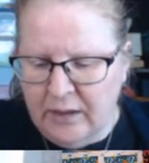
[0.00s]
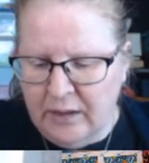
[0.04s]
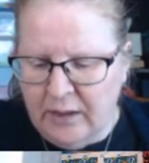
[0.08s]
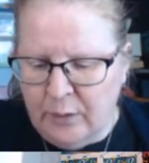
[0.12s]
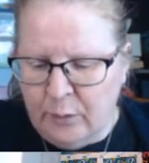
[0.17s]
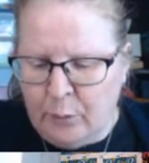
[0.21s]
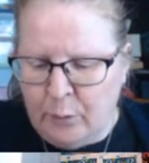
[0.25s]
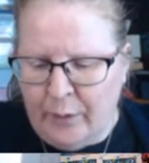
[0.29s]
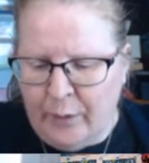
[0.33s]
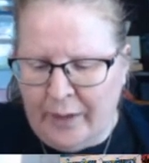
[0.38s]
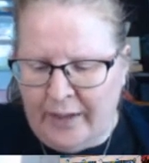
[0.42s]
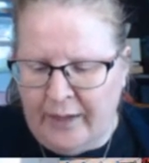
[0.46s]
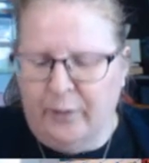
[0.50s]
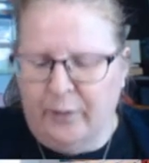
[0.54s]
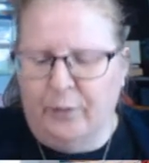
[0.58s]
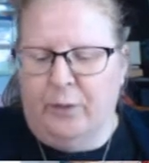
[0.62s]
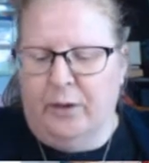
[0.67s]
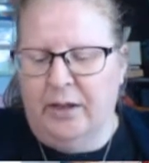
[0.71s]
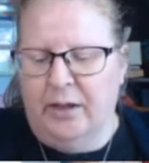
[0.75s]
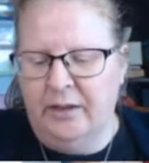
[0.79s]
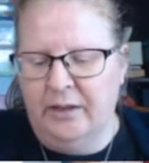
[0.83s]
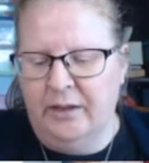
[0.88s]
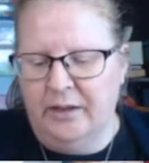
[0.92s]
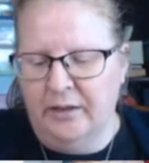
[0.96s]
wow,
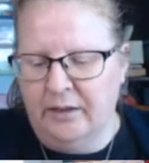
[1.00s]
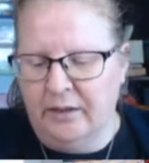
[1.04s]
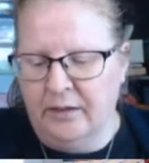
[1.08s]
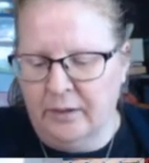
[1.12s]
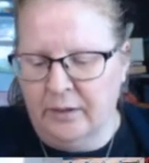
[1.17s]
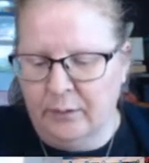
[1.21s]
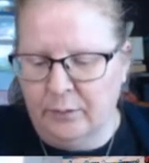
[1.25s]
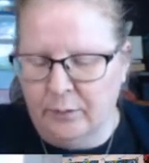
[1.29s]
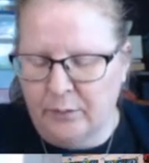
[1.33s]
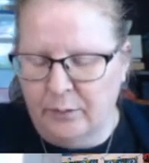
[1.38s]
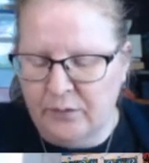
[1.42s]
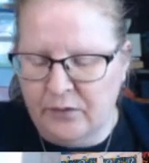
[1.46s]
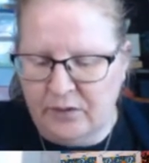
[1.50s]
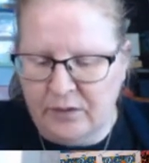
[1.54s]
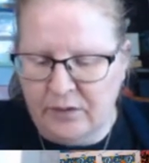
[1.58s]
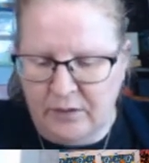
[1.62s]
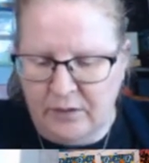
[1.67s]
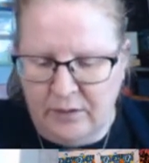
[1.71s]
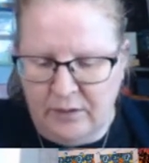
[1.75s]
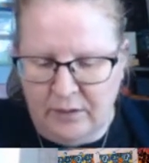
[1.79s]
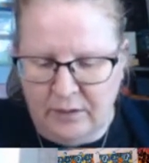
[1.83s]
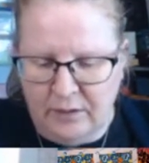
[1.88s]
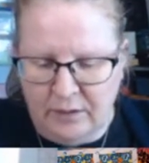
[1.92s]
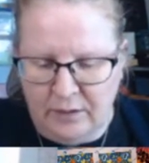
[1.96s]
you know,
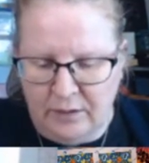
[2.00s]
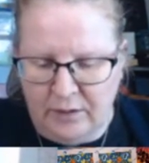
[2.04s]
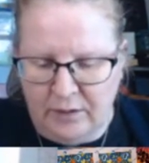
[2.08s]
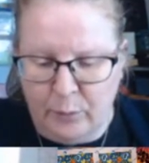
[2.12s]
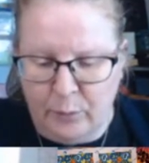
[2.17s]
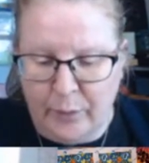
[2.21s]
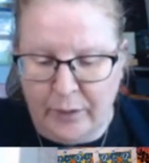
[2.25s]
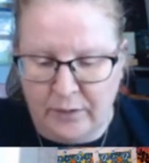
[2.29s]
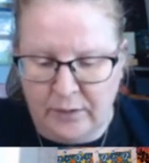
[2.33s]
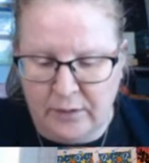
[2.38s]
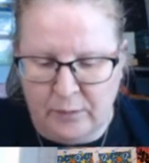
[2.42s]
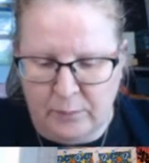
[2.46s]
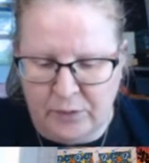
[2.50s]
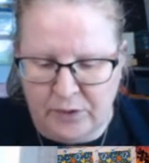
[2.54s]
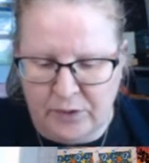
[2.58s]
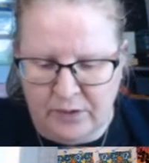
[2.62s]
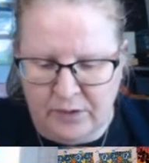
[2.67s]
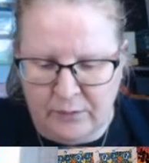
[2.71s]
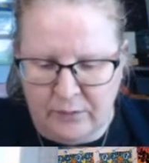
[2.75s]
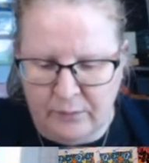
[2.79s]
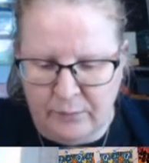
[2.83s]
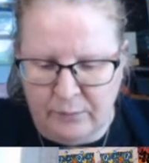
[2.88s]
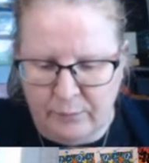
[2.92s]
you're welcome to